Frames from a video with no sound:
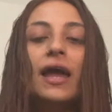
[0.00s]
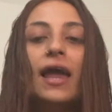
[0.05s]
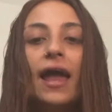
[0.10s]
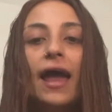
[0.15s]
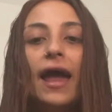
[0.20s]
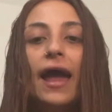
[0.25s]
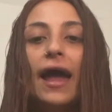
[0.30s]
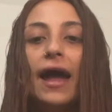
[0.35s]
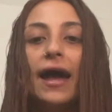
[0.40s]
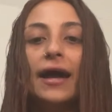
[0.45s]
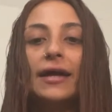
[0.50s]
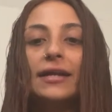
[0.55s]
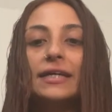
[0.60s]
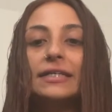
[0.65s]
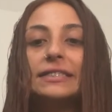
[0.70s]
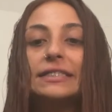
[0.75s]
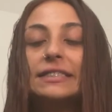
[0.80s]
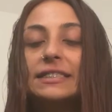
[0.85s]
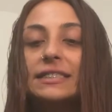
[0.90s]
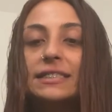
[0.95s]
And
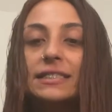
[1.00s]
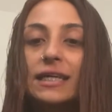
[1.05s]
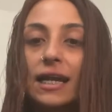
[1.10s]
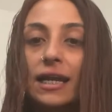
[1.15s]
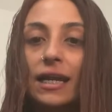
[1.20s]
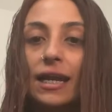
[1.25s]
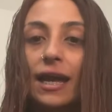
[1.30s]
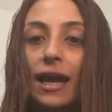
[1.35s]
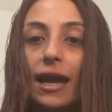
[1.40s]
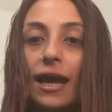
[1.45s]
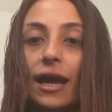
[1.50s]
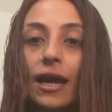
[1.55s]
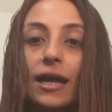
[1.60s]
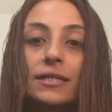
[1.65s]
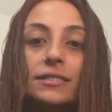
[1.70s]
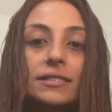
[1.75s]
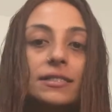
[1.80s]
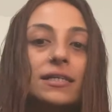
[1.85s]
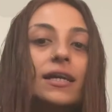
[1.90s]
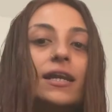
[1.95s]
it's Sunday
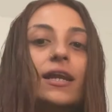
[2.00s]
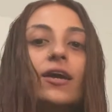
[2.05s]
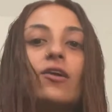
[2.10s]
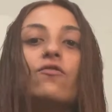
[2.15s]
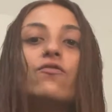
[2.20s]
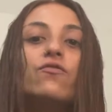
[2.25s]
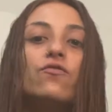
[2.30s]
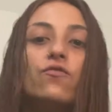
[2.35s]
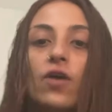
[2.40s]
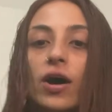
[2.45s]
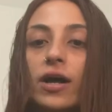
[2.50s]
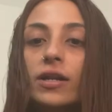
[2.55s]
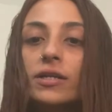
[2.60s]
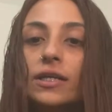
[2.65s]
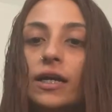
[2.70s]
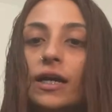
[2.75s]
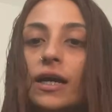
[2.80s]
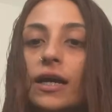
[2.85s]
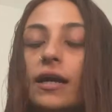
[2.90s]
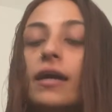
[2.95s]
fun
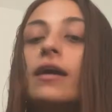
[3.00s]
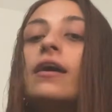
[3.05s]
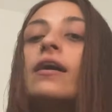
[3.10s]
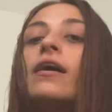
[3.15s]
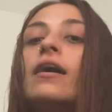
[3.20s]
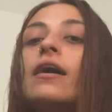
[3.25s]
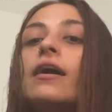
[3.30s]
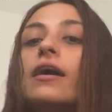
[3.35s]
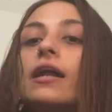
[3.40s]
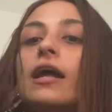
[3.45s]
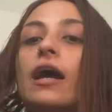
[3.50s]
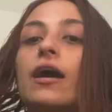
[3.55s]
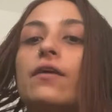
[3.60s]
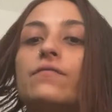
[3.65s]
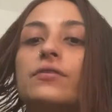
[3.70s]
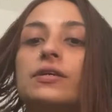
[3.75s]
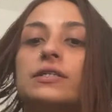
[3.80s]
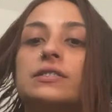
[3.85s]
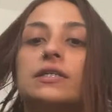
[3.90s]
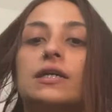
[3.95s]
day. And
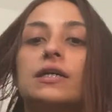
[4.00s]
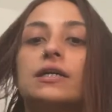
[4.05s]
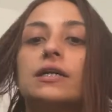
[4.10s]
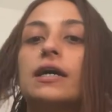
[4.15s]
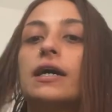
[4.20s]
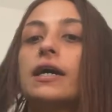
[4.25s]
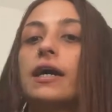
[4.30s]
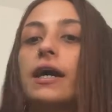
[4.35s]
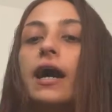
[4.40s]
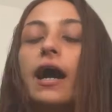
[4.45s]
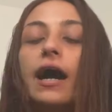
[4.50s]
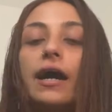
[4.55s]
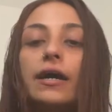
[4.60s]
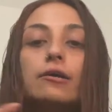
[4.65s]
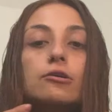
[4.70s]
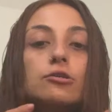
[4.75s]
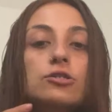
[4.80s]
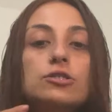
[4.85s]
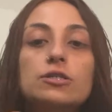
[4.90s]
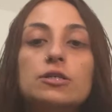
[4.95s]
every Sunday I
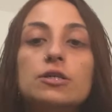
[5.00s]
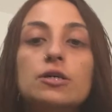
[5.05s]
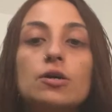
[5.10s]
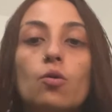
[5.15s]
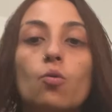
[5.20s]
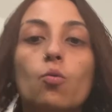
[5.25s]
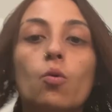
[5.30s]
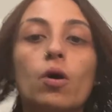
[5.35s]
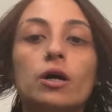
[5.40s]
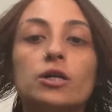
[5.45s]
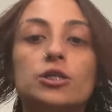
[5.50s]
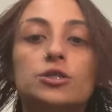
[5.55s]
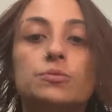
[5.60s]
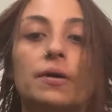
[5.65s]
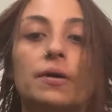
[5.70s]
usually wash my